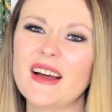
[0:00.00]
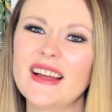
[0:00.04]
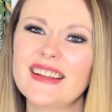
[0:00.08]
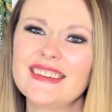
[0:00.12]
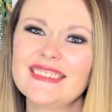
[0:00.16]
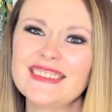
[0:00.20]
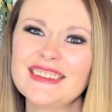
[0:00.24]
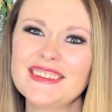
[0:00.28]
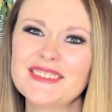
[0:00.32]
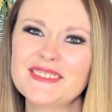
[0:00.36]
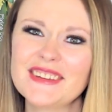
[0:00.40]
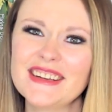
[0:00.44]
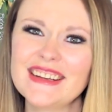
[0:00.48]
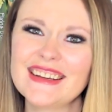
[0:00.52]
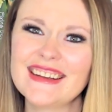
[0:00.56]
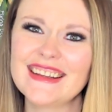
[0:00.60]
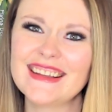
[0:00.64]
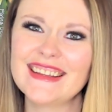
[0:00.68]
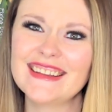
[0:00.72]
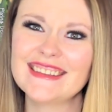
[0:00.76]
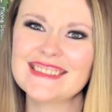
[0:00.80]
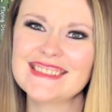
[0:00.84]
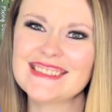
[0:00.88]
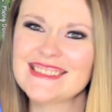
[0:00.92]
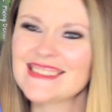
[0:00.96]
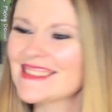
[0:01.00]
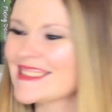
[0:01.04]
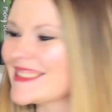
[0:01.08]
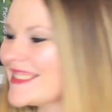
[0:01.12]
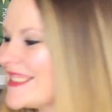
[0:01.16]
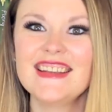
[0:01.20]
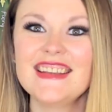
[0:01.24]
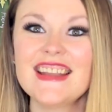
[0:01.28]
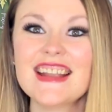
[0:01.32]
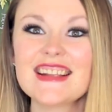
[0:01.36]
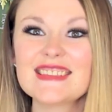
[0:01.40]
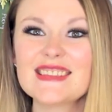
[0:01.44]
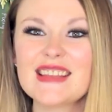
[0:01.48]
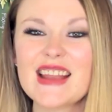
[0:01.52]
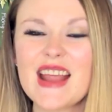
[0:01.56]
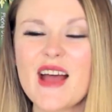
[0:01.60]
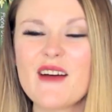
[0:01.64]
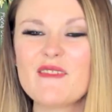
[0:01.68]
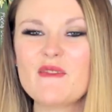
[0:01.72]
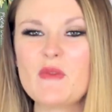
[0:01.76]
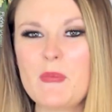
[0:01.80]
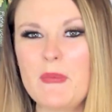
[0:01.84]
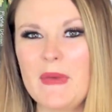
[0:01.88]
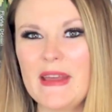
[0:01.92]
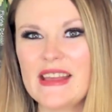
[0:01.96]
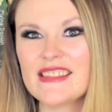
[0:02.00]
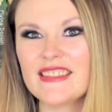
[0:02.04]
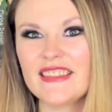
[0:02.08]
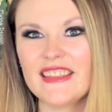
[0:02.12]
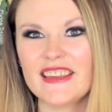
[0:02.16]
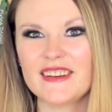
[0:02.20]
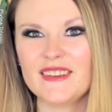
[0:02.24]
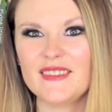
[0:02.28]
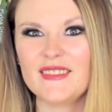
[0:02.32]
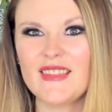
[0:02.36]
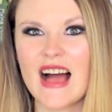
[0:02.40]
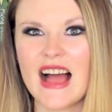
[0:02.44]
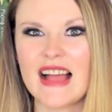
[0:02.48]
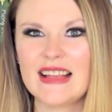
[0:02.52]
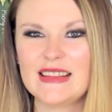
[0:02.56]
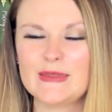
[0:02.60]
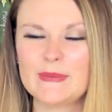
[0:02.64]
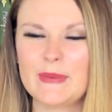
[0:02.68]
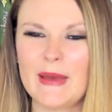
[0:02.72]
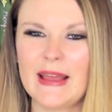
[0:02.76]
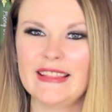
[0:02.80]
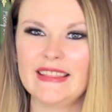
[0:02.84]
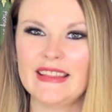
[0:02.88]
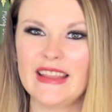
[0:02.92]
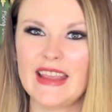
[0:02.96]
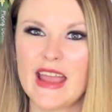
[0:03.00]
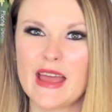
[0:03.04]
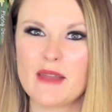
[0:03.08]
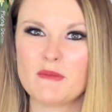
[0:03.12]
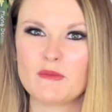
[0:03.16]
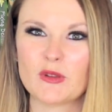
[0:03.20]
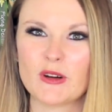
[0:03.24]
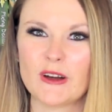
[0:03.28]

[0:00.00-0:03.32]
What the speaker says: finally read it. Next, I have Big Little Lies by Leanne